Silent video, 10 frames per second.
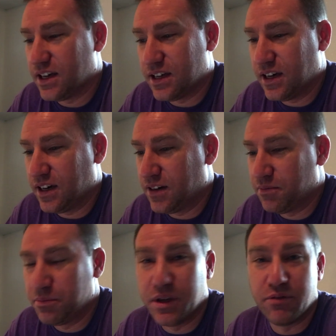
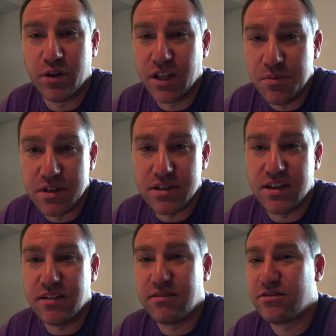Been really
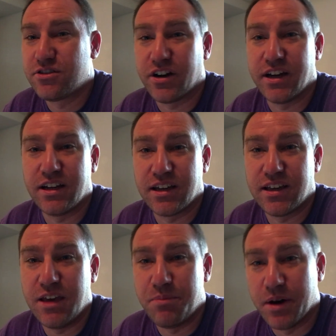busy trying to
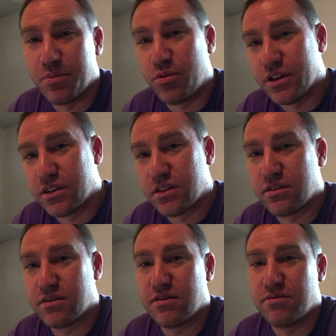keep up
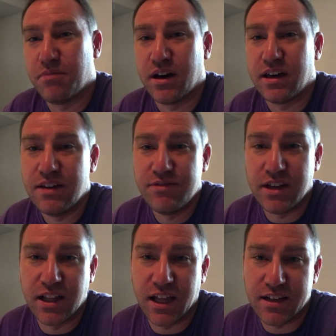with my
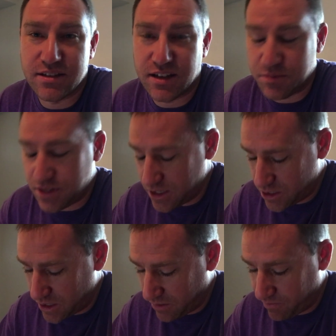evening class that I'm
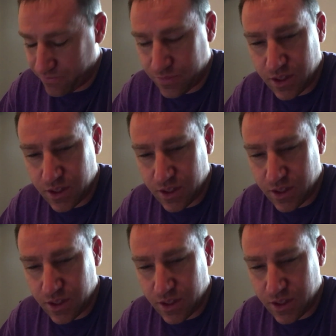teaching.